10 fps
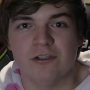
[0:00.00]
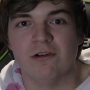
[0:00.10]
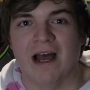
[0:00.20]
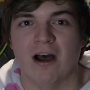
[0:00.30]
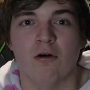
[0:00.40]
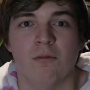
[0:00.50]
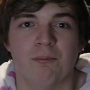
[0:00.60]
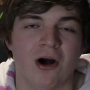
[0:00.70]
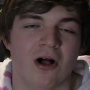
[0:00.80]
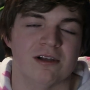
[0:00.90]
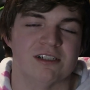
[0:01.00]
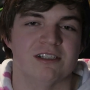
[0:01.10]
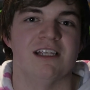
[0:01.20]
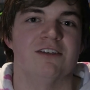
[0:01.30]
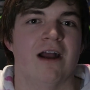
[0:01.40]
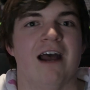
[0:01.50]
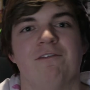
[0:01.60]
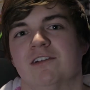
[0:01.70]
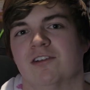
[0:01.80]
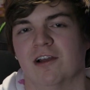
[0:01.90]
you how polished these
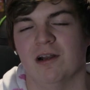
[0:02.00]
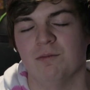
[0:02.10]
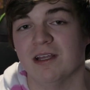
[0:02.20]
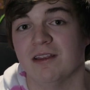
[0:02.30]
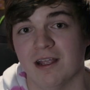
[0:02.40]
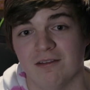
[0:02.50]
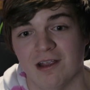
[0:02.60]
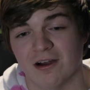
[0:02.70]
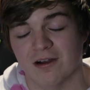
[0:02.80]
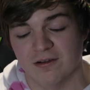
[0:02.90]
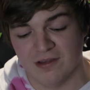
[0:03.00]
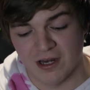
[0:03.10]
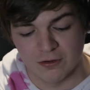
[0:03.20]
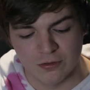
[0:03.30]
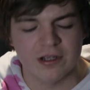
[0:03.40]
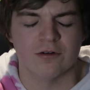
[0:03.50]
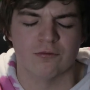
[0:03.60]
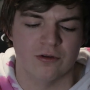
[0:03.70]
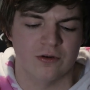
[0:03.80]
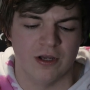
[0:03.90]
graphics are going to be. They're looking
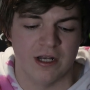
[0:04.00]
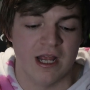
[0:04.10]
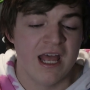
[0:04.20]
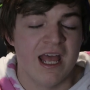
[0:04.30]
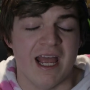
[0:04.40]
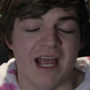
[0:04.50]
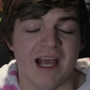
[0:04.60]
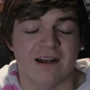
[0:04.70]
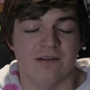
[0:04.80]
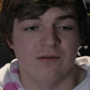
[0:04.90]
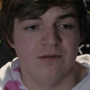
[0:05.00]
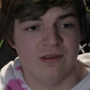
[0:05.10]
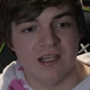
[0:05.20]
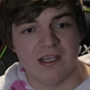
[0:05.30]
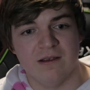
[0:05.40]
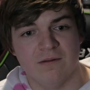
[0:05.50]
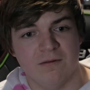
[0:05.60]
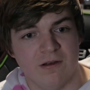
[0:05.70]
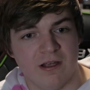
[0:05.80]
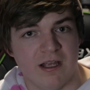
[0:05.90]
real good, and the
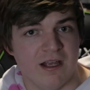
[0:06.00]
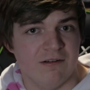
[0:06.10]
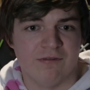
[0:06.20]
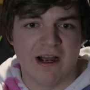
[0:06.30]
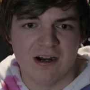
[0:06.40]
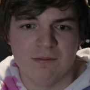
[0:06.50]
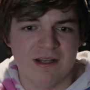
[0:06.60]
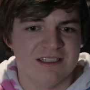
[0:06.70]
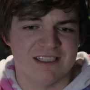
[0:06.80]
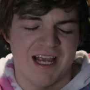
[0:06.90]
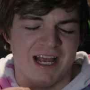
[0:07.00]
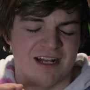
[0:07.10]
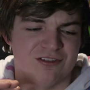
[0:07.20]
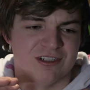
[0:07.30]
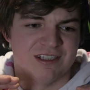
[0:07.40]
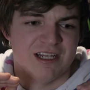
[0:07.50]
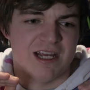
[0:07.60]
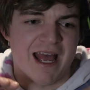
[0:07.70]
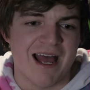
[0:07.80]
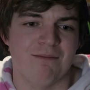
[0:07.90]
environments and just
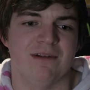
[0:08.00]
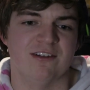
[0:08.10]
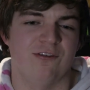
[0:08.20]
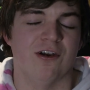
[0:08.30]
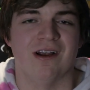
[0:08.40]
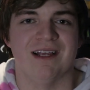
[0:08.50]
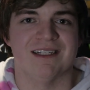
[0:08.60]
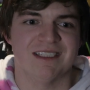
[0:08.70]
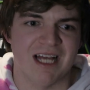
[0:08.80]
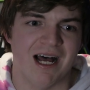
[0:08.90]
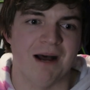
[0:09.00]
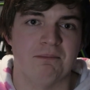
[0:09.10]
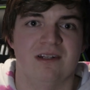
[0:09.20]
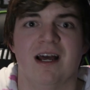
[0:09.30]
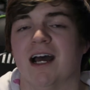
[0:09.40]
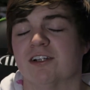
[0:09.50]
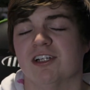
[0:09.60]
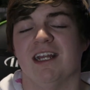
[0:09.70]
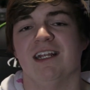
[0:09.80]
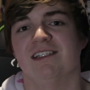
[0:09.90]
the atmosphere is top notch.
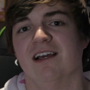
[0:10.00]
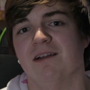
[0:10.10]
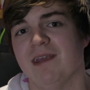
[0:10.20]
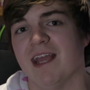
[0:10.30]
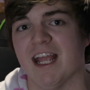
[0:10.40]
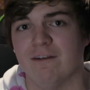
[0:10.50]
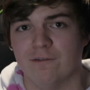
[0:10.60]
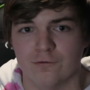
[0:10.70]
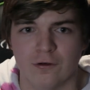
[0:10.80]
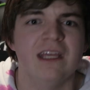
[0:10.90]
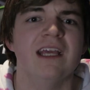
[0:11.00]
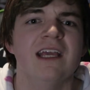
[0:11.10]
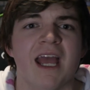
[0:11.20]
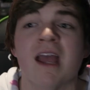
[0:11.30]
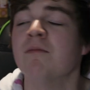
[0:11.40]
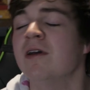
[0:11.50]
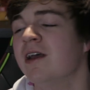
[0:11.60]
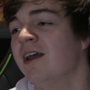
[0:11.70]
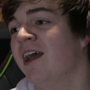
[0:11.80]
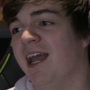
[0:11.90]
It is going to be a freaky game,
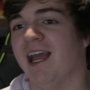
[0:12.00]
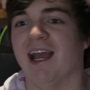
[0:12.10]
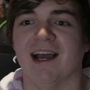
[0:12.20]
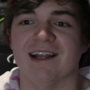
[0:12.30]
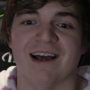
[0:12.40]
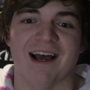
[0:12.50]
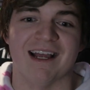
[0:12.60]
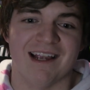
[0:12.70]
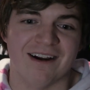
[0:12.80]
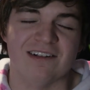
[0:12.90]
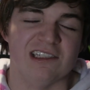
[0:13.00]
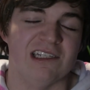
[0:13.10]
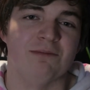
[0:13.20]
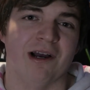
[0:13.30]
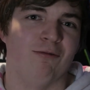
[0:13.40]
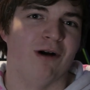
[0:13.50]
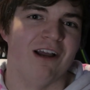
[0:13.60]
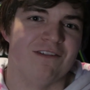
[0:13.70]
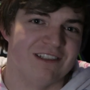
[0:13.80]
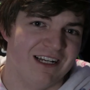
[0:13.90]
and I guarantee my
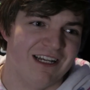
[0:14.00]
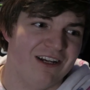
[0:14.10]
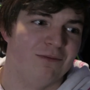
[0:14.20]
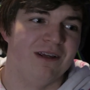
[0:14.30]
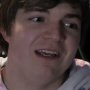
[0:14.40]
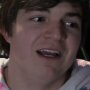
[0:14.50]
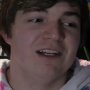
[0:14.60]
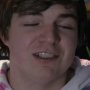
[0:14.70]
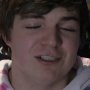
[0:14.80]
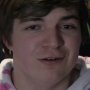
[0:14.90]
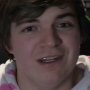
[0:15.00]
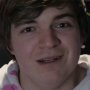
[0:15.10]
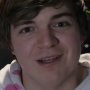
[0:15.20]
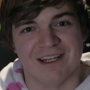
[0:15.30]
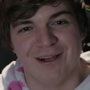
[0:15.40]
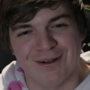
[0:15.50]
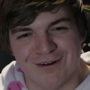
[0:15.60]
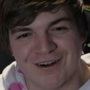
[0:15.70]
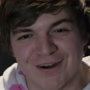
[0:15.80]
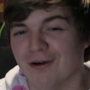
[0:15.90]
wife is going to hear me scream like a
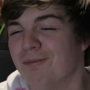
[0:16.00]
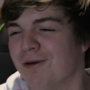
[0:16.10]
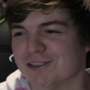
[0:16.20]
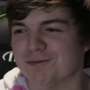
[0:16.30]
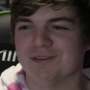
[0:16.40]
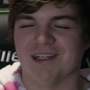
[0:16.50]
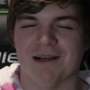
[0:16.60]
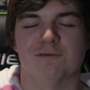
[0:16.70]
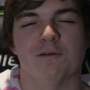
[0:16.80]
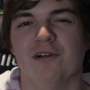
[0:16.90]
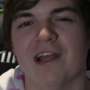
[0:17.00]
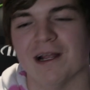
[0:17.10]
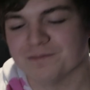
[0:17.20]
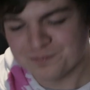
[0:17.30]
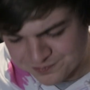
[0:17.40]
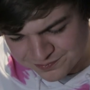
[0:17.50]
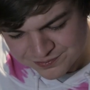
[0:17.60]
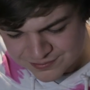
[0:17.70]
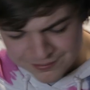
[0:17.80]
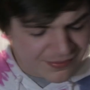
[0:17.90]
little girl multiple times while playing.
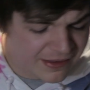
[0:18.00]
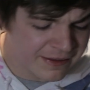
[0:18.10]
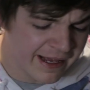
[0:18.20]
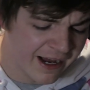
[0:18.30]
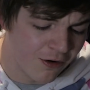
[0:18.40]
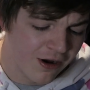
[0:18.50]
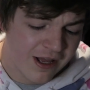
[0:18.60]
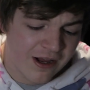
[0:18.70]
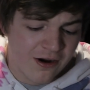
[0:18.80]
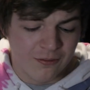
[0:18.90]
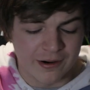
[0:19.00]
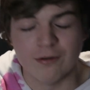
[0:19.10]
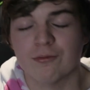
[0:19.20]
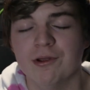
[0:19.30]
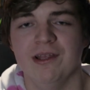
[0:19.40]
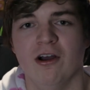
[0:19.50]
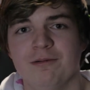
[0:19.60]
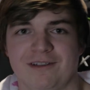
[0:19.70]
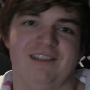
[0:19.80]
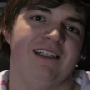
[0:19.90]
Now, what I really
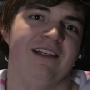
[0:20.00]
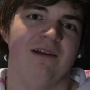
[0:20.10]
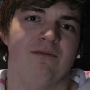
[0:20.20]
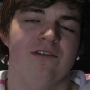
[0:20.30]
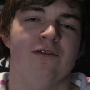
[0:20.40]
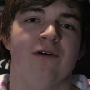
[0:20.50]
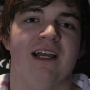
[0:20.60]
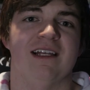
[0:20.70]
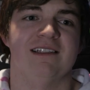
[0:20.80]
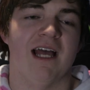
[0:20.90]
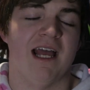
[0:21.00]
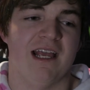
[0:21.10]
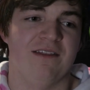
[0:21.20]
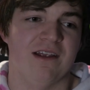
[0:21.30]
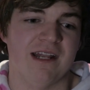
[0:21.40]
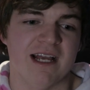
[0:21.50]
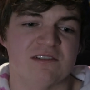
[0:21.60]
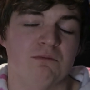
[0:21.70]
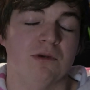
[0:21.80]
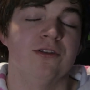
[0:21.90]
hope to see them do is that in the next
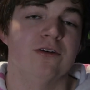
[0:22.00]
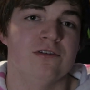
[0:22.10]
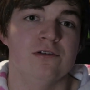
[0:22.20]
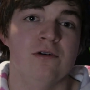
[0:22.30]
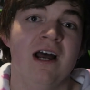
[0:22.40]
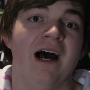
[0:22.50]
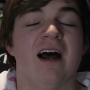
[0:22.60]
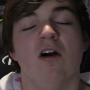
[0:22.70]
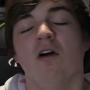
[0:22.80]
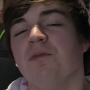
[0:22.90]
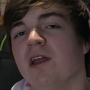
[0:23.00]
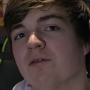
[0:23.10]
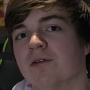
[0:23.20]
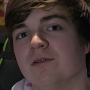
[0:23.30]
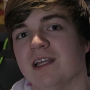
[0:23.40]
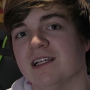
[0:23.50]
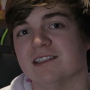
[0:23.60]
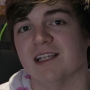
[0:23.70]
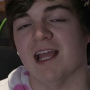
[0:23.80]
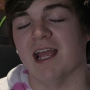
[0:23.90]
month or two, I hope they release,